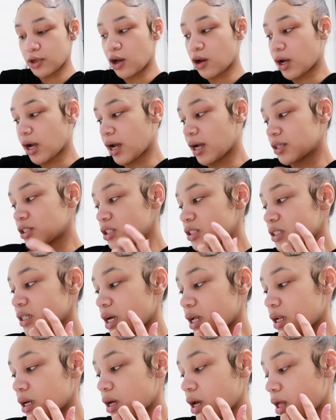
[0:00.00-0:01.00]
Okay, I just
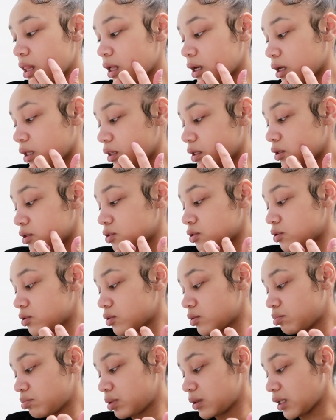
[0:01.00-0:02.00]
kind of got like a
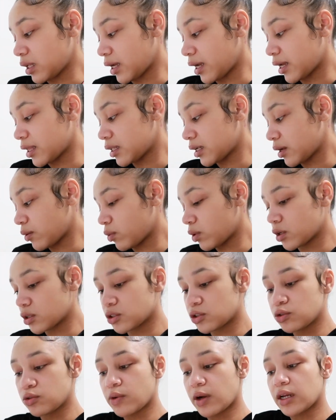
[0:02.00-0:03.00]
little plan that I want to
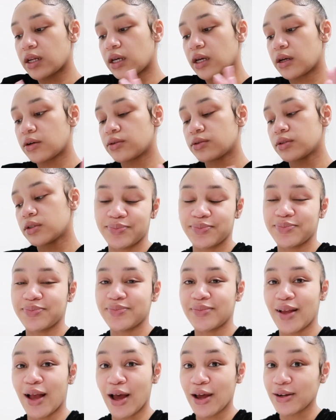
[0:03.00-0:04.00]
do right now.
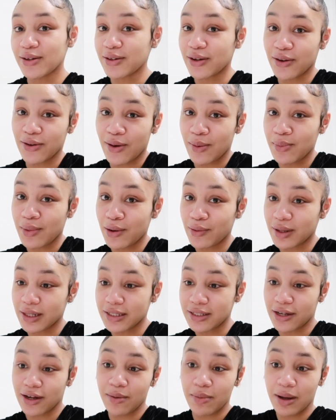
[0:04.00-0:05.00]
I don't know, I'm not
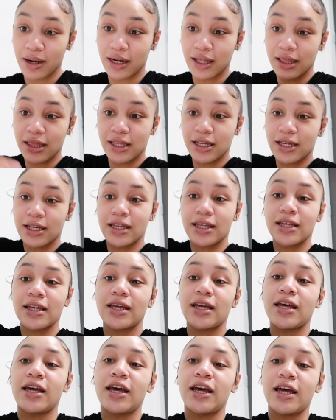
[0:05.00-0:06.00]
really talking about nothing.
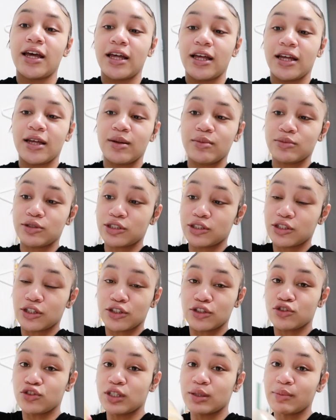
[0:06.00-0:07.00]
I'm just
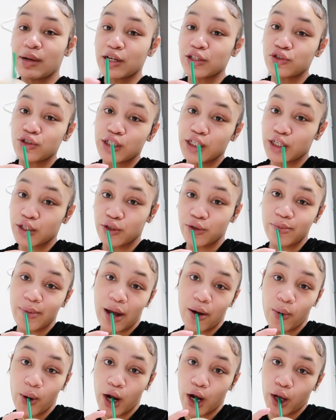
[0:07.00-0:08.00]
gonna drink my drink and do
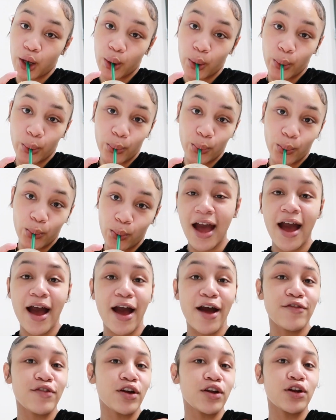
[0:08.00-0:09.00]
my work.
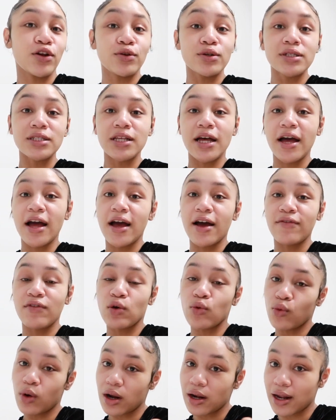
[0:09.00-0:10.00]
Have y'all noticed I
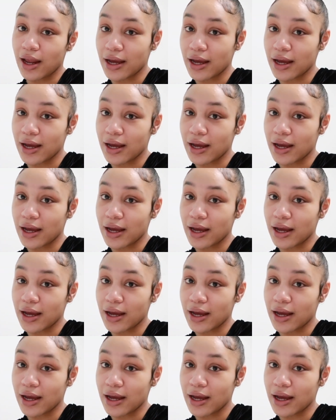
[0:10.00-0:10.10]
haven't worn